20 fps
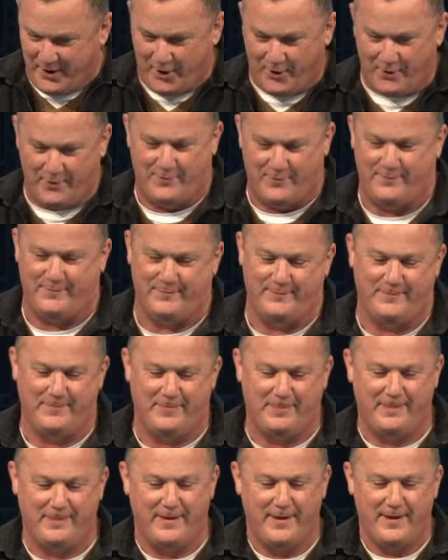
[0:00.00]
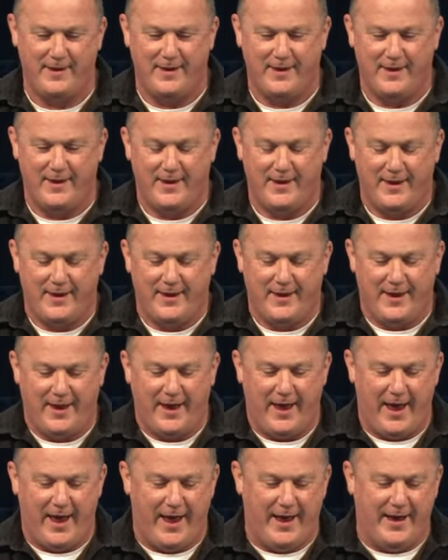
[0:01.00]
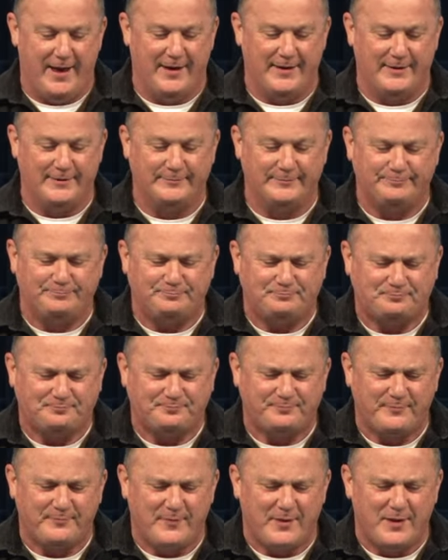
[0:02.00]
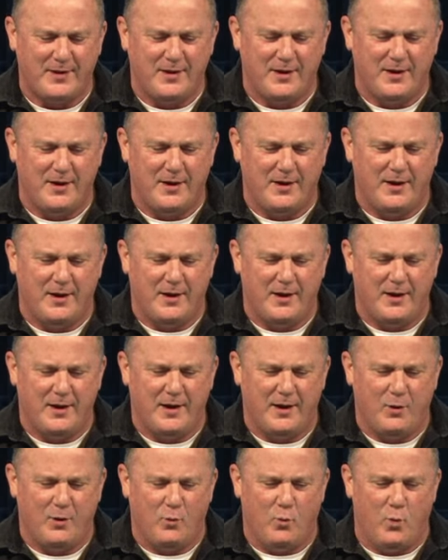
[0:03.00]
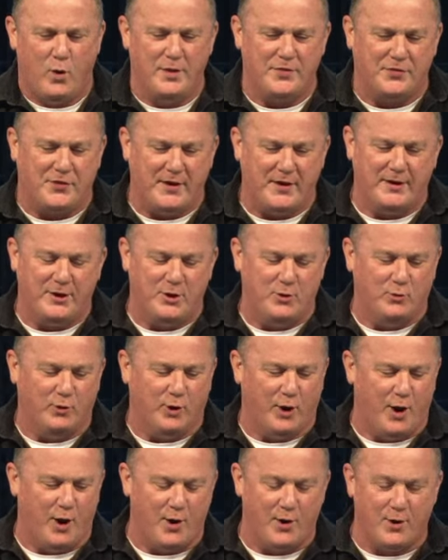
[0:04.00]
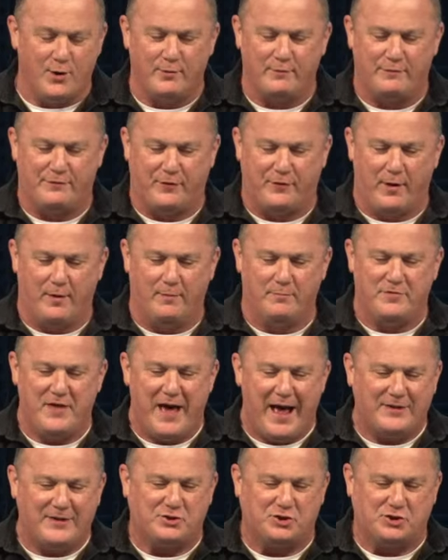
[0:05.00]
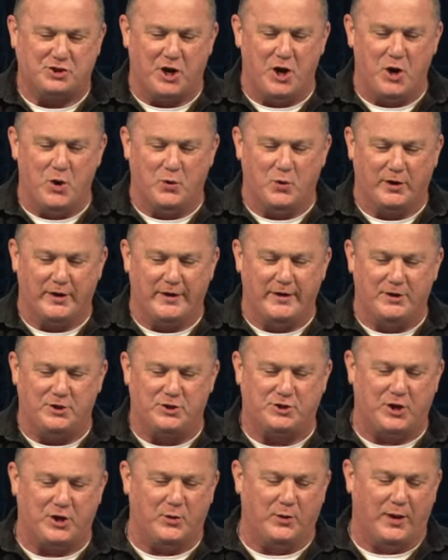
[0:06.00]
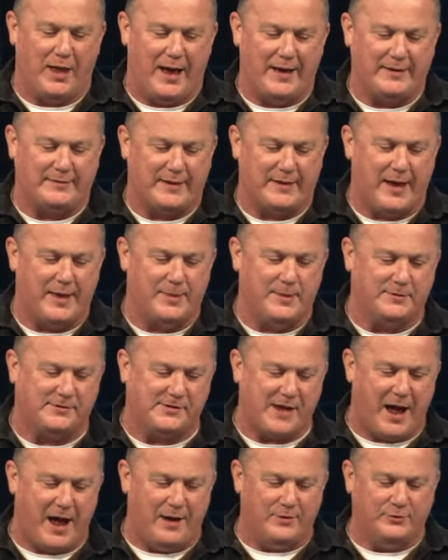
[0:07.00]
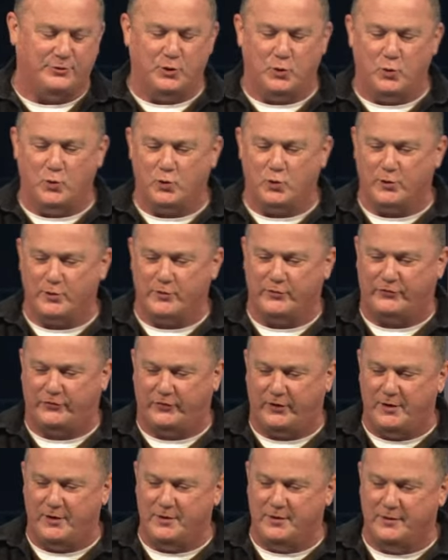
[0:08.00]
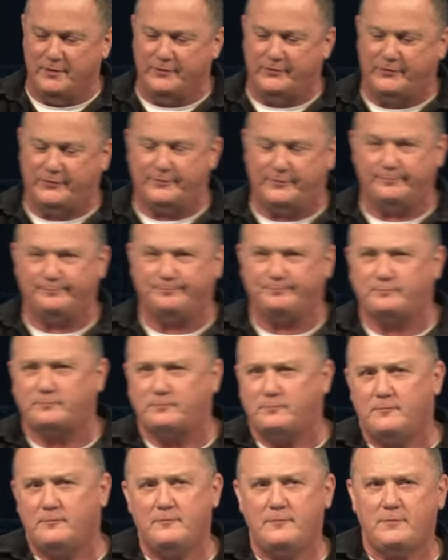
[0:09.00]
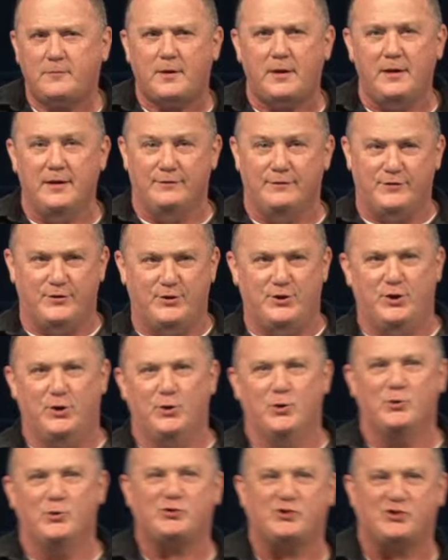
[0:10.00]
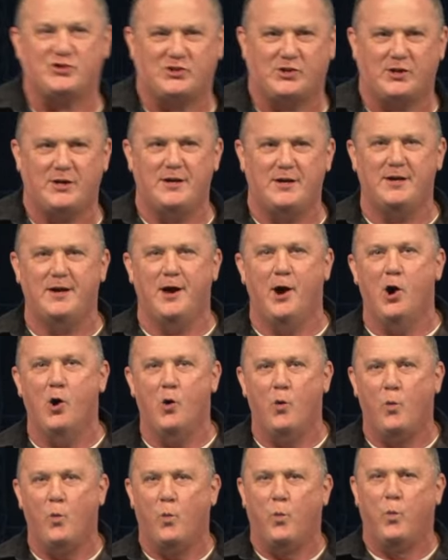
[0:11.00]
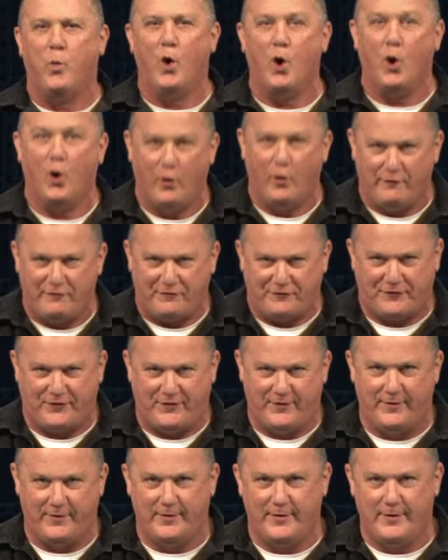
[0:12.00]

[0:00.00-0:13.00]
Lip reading: home. And one thing you learn from that show or any show like that that's outdoors is if you see a wolf,